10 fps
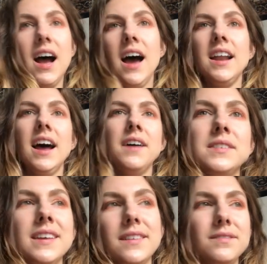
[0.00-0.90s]
And
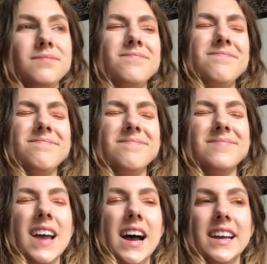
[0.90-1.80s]
was like,
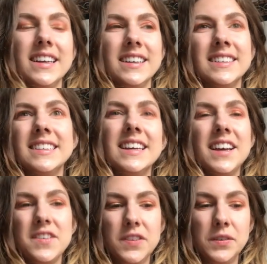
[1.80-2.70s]
I
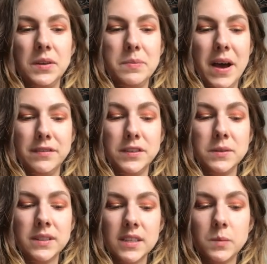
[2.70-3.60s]
feel really bad for
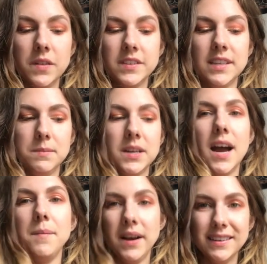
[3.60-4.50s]
doing this, but at the same
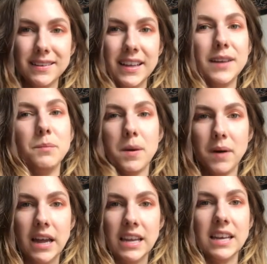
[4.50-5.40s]
time, my
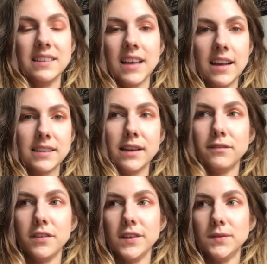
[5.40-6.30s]
body is asking
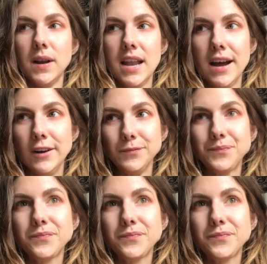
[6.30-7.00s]
for this right now.